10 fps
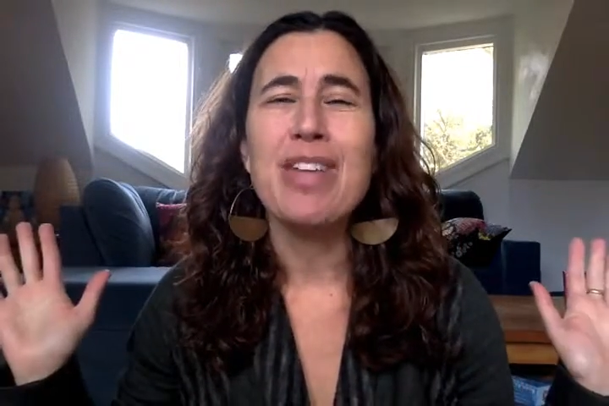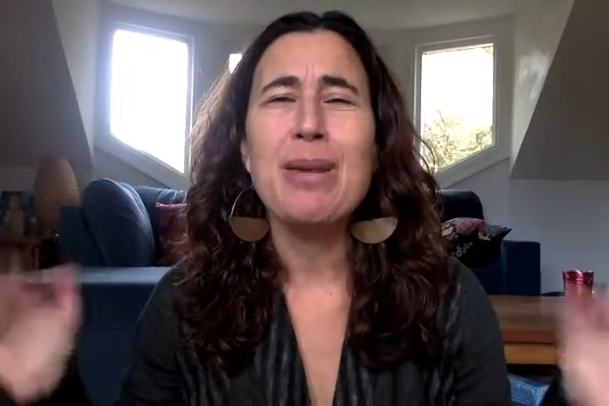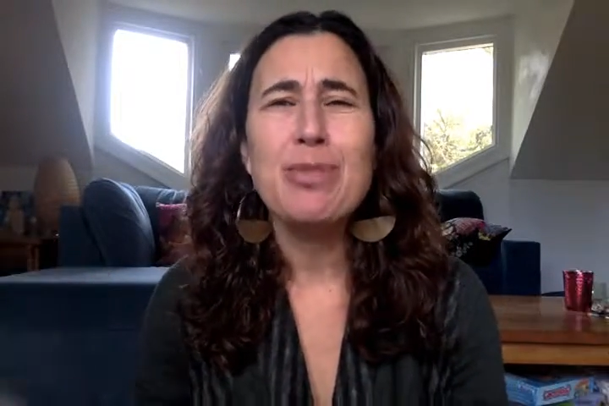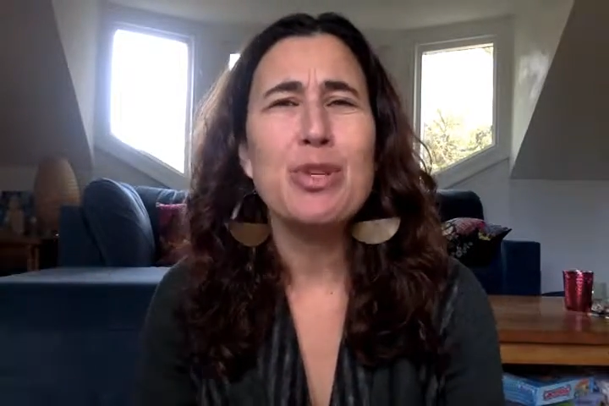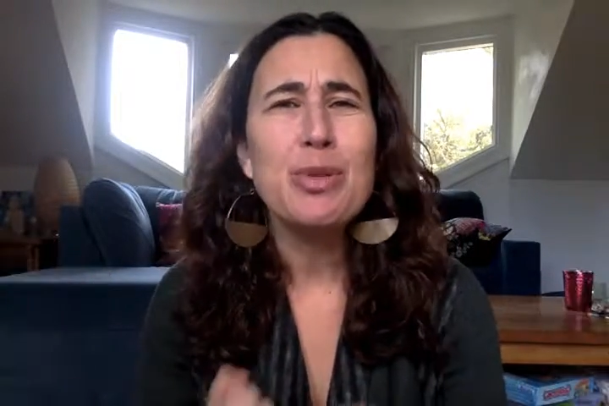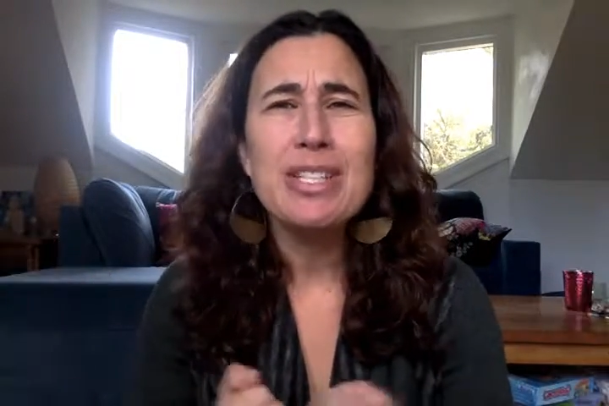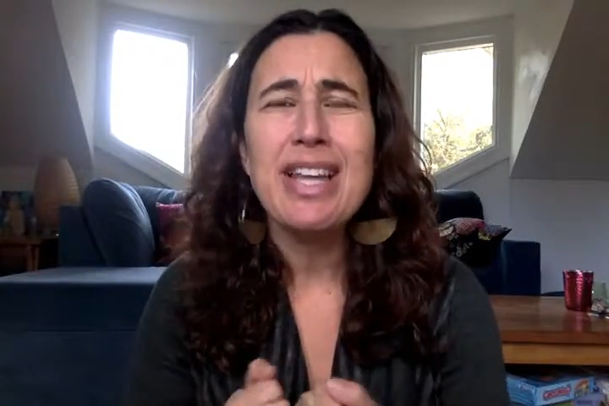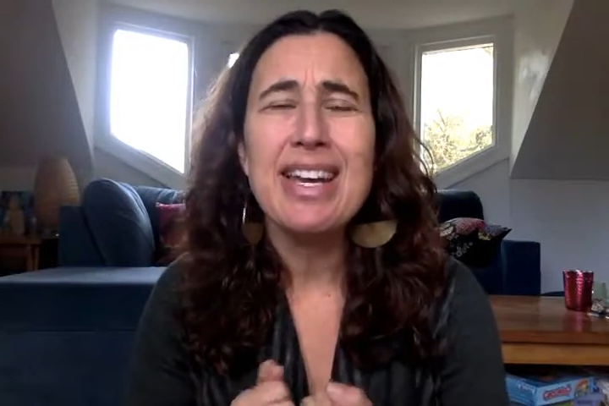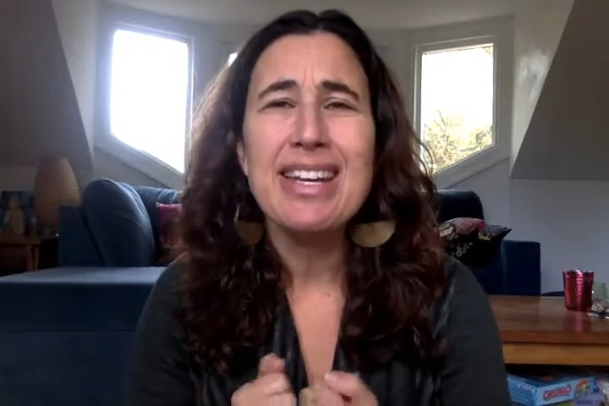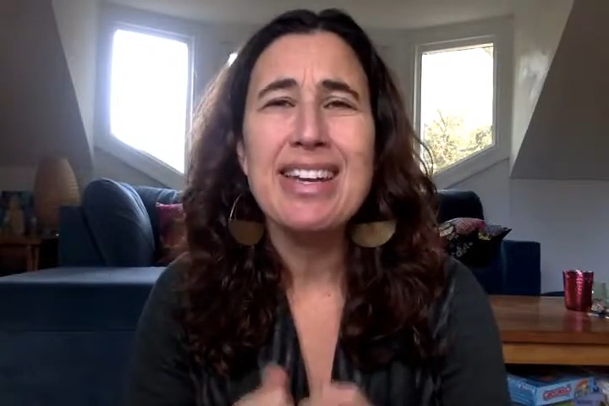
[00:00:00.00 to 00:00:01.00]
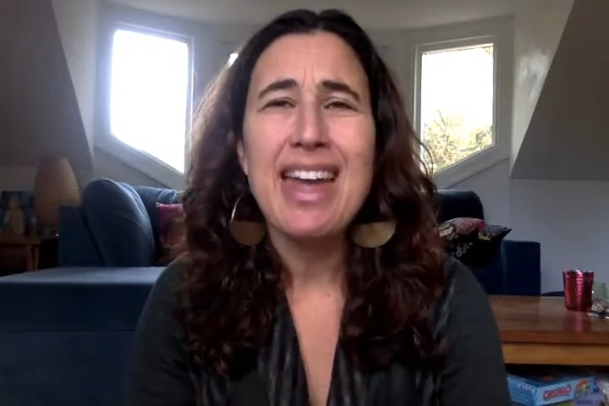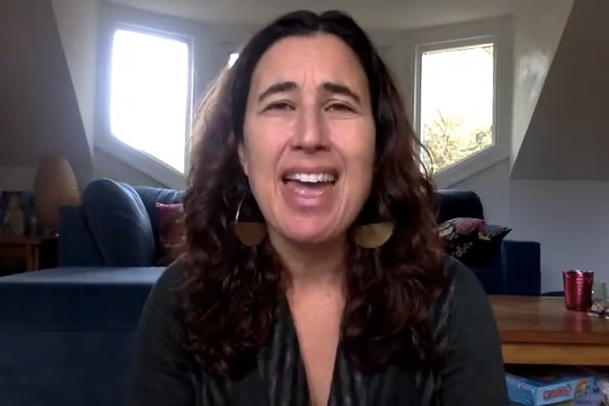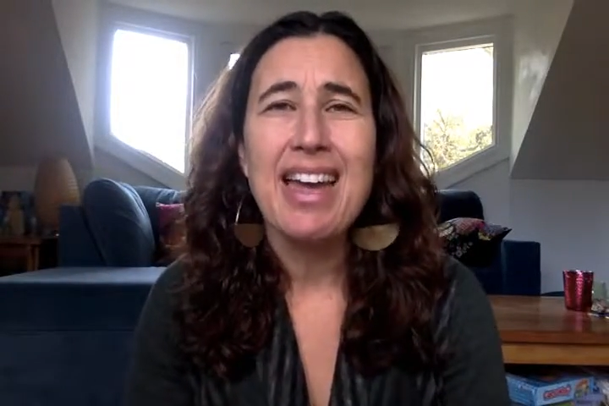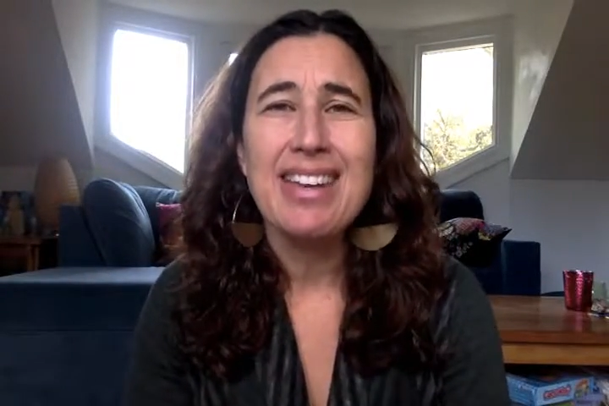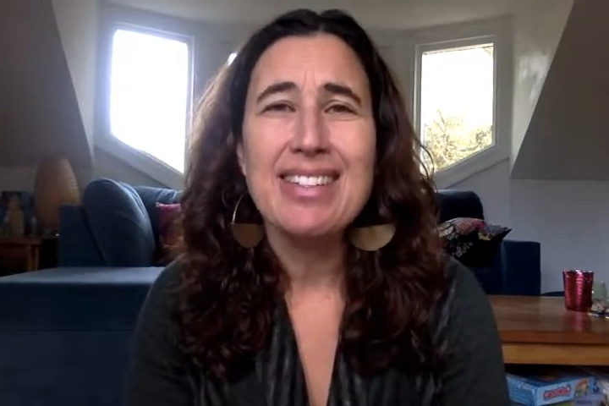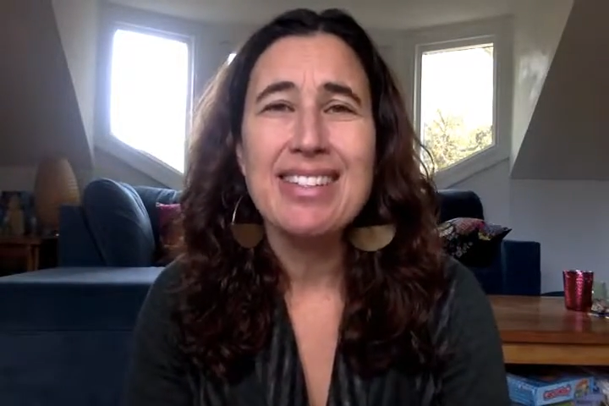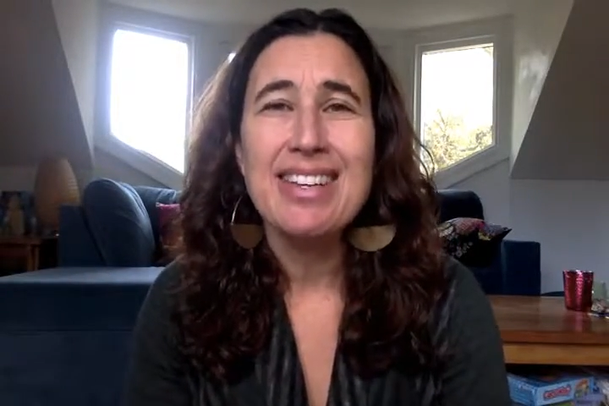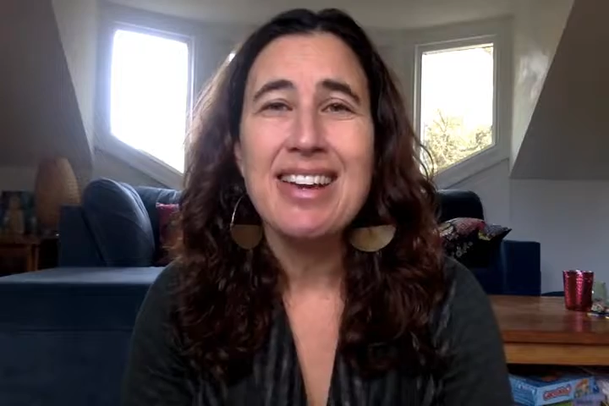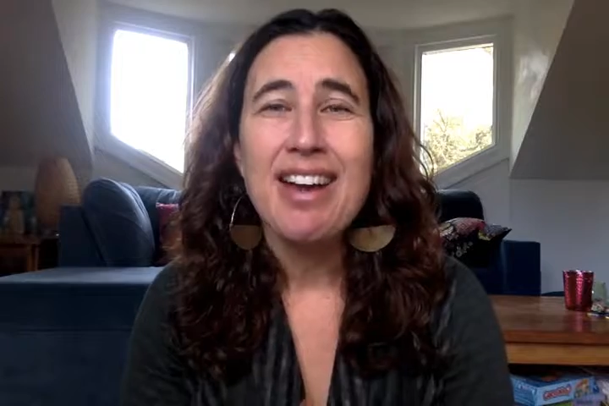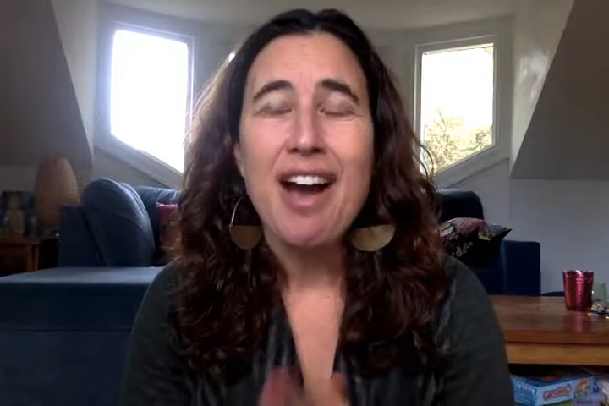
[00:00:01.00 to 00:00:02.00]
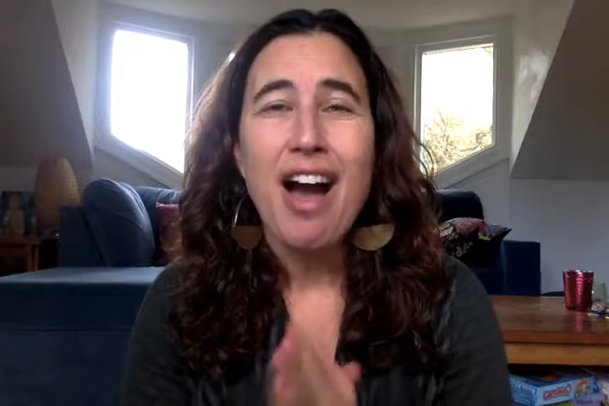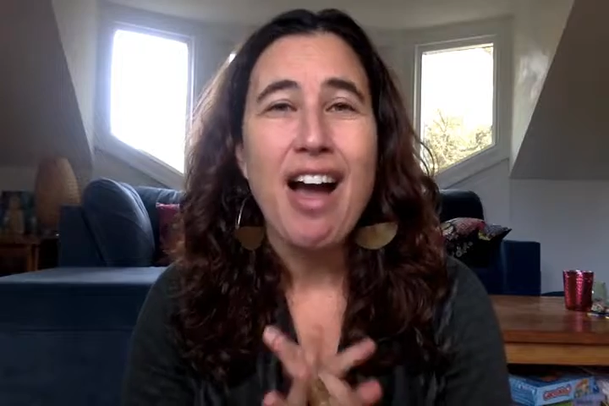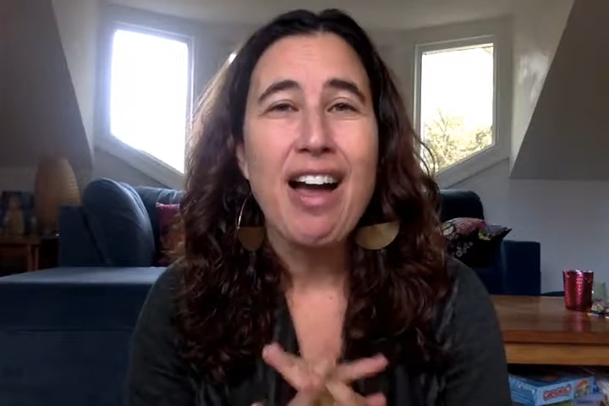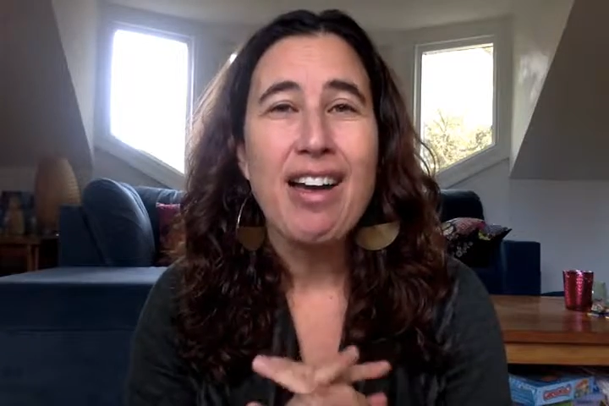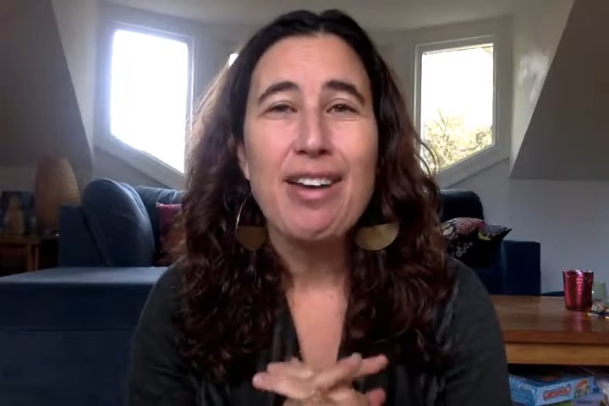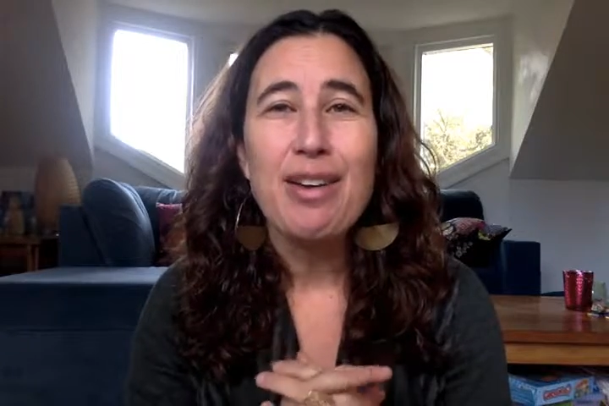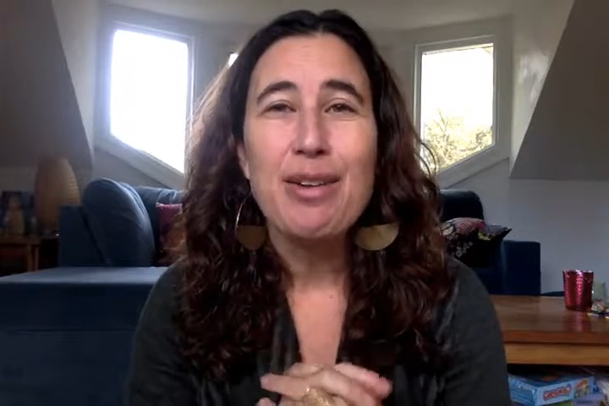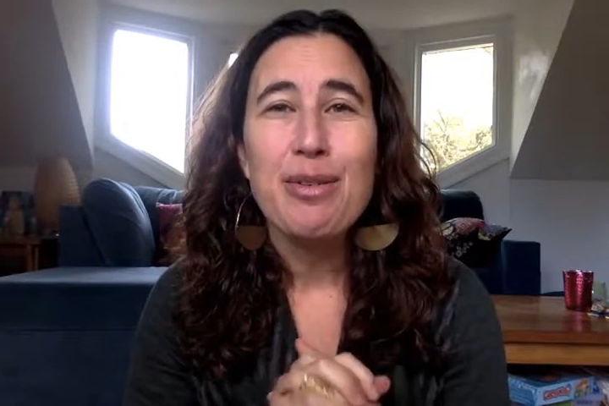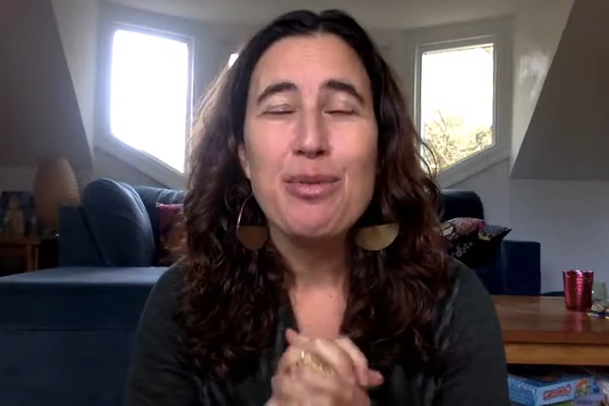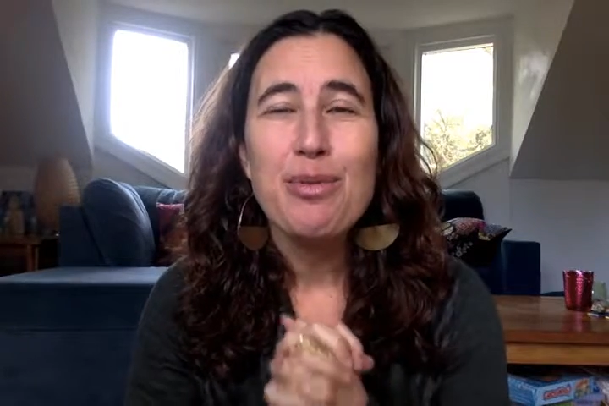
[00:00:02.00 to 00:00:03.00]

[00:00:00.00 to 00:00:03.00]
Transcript: I'm so delighted, and I